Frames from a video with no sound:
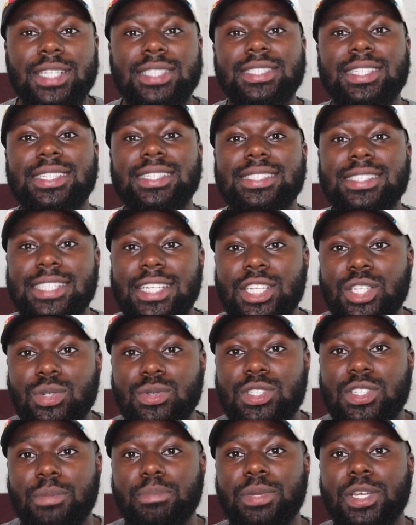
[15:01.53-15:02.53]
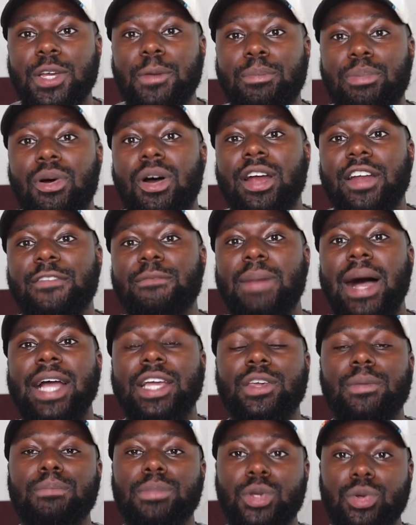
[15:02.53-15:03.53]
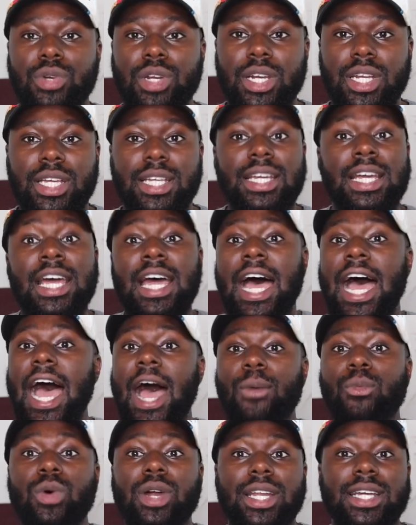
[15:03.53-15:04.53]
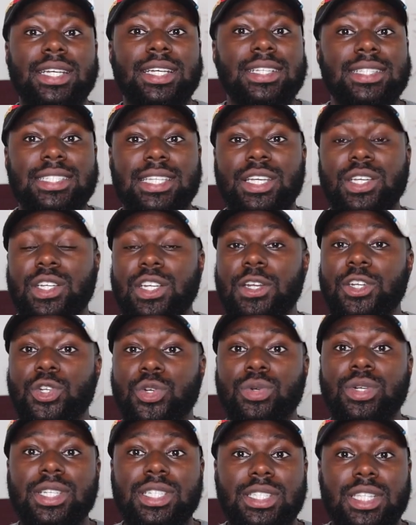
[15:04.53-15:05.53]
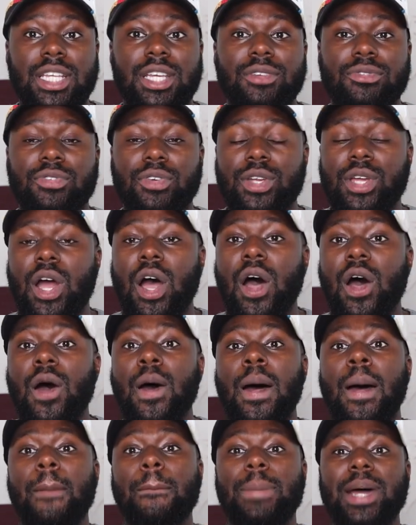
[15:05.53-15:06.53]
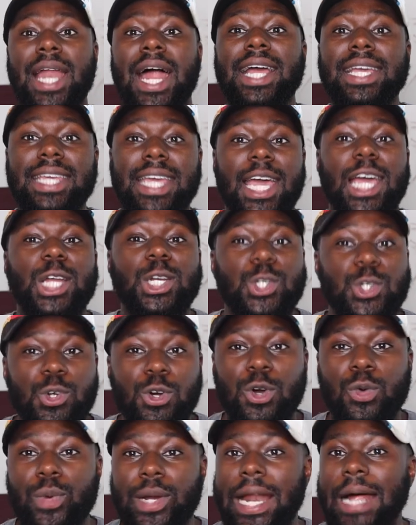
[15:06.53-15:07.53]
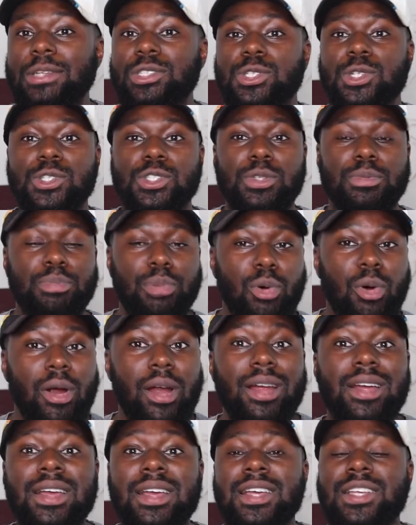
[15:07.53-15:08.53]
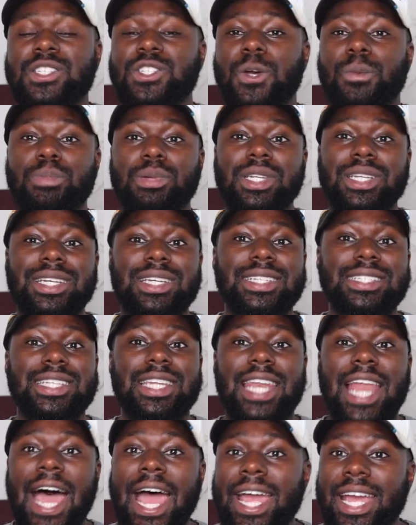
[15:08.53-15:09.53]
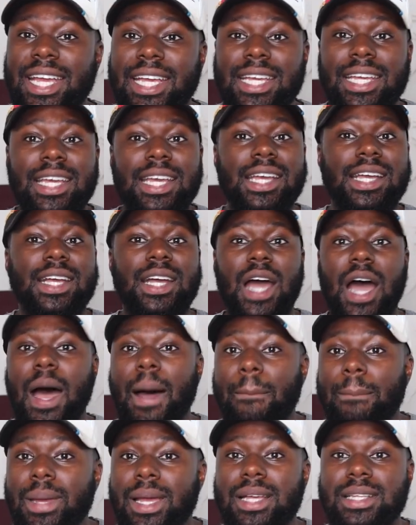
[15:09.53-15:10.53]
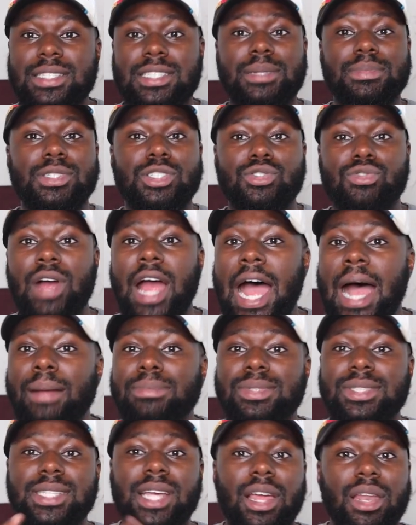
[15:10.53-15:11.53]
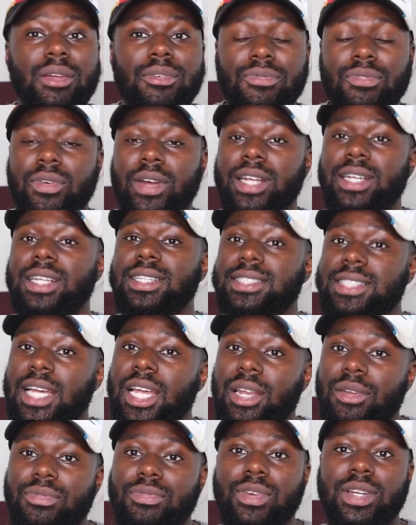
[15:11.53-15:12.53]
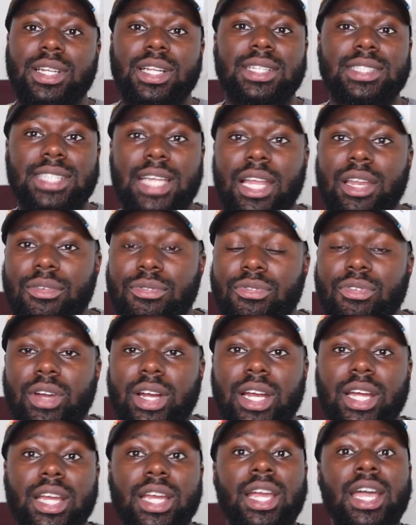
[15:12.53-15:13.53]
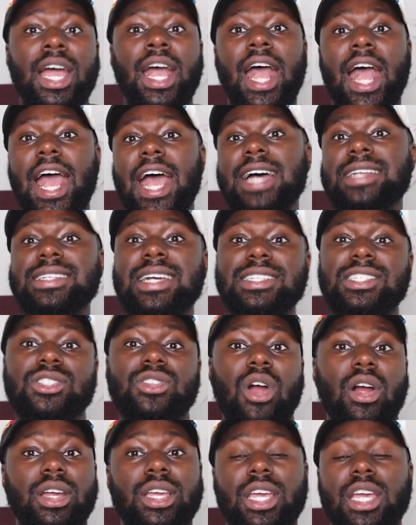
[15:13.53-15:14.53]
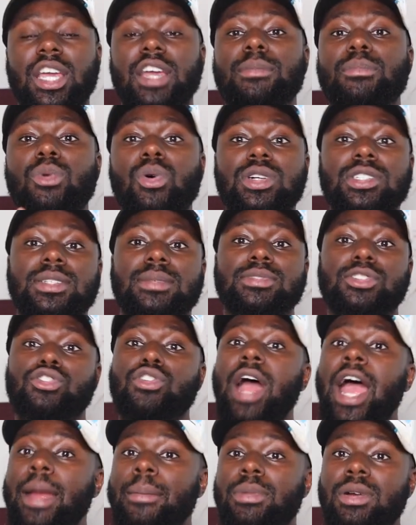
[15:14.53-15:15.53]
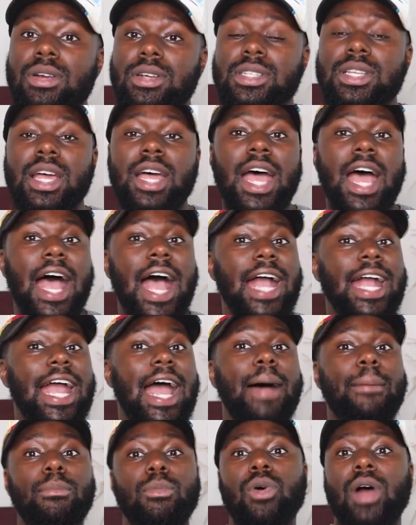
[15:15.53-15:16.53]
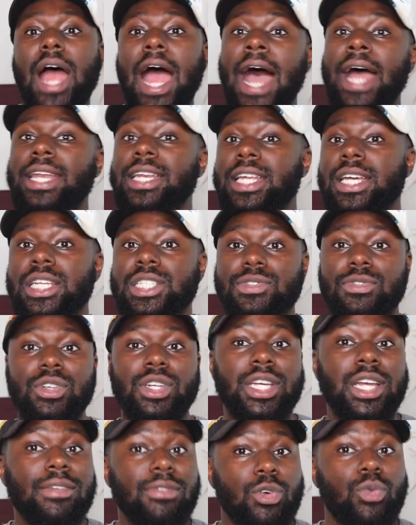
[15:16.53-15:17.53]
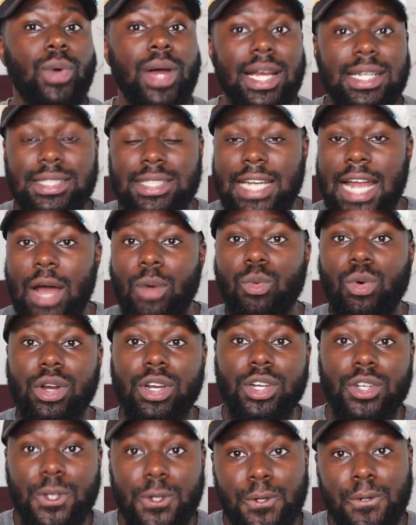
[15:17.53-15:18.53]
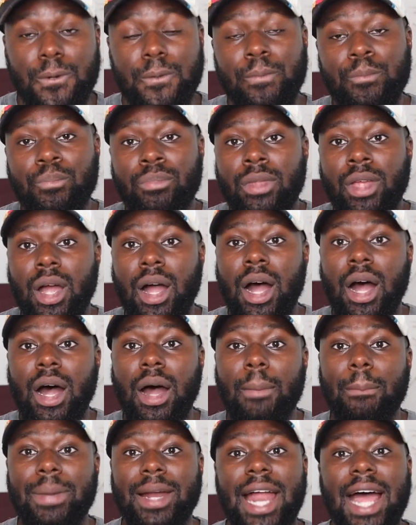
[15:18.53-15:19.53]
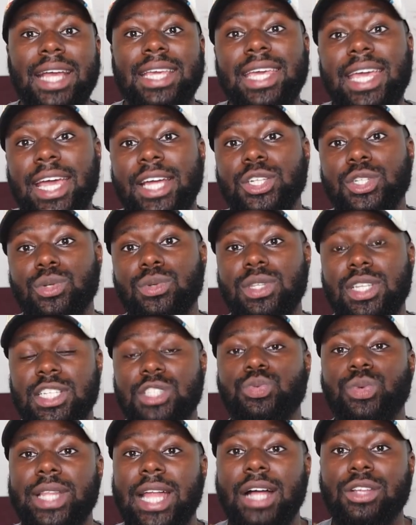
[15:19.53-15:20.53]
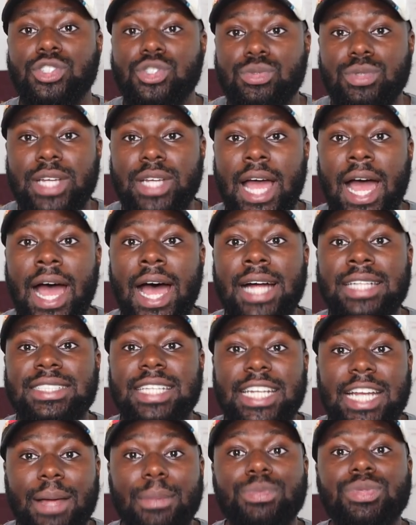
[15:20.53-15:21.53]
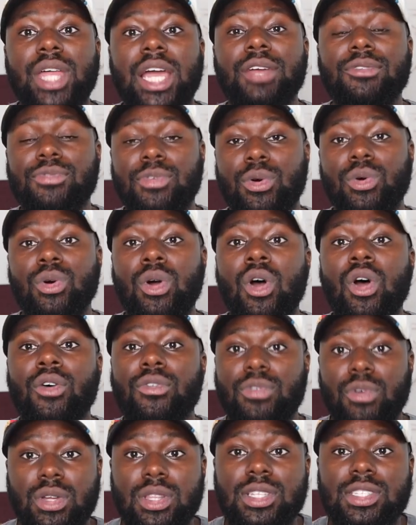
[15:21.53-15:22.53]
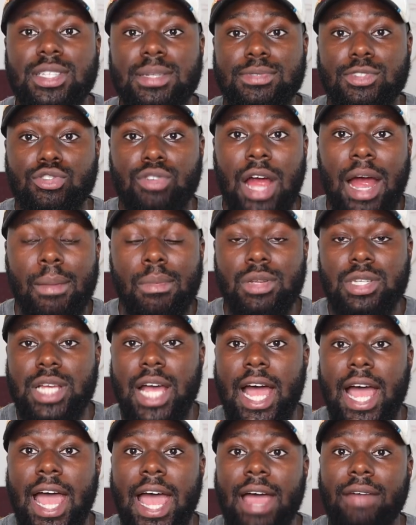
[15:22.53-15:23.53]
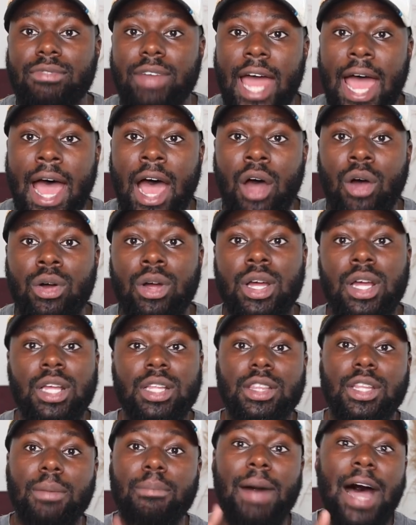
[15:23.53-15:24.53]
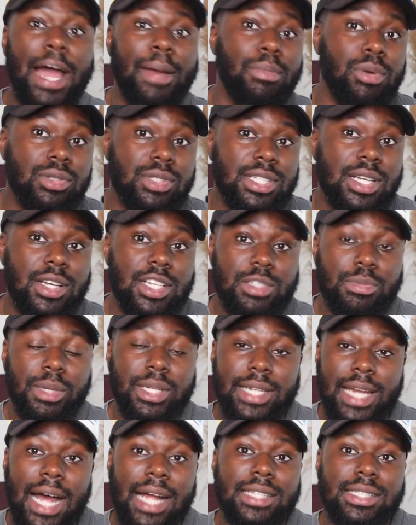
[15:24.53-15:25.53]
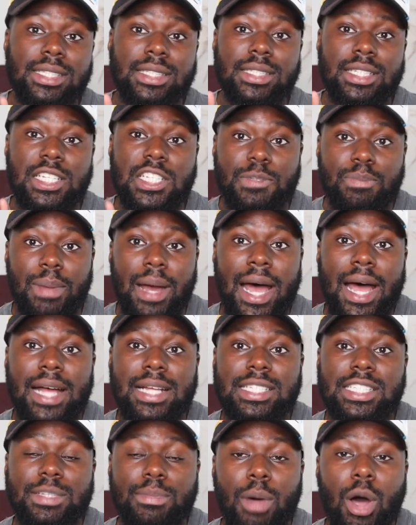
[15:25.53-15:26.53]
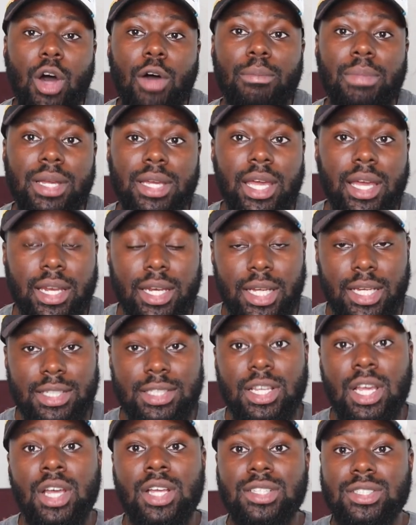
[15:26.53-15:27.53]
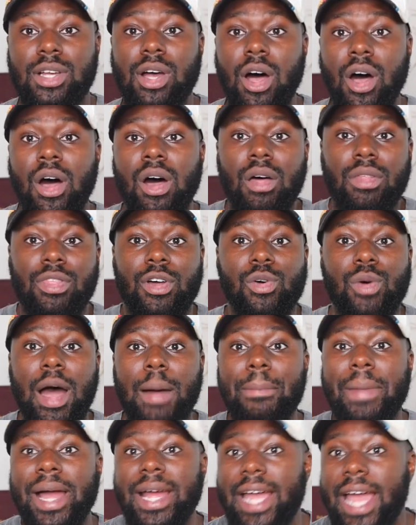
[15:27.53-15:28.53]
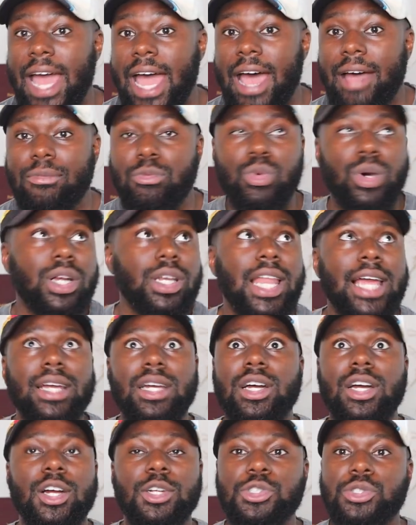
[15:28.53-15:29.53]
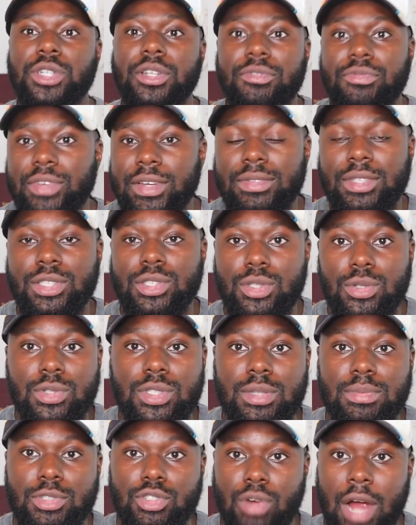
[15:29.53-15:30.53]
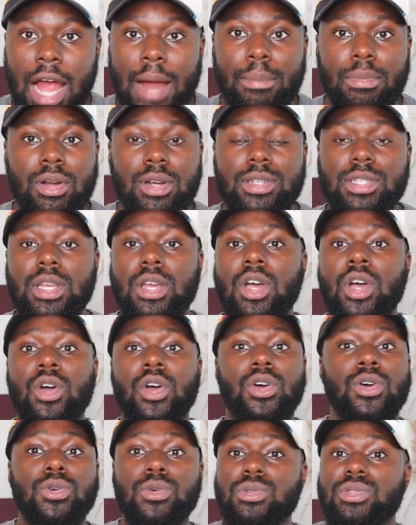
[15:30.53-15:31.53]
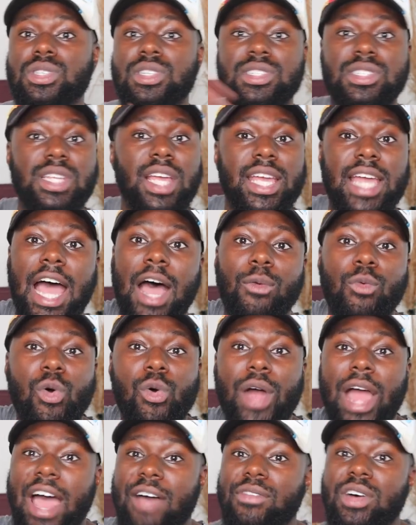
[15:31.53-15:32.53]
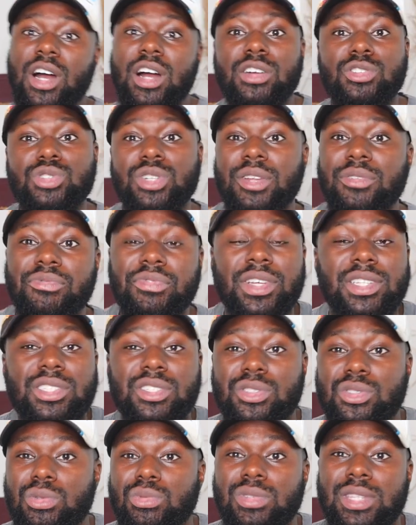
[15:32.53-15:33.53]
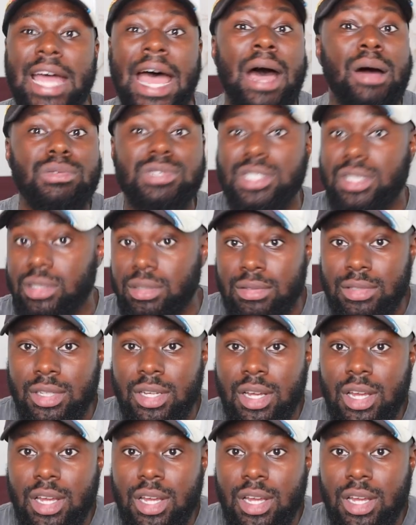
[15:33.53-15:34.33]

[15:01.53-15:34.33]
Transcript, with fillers: is continue to be a part of my community. I want to continue to do this thing for y'all, but I can't do it without your support. So please like, comment, subscribe, tell a friend to tell a friend to tell a friend. As I start getting more subscribers, I got more ideas for giveaways that I want to do. Um, but I can't do this without you guys, and I'm thankful for the subscribers I have now. The Bible tells me not to despise small beginnings. So although I might have, what, like one hundred fifty-two subscribers, who's to say I won't have one hundred fifty-two thousand?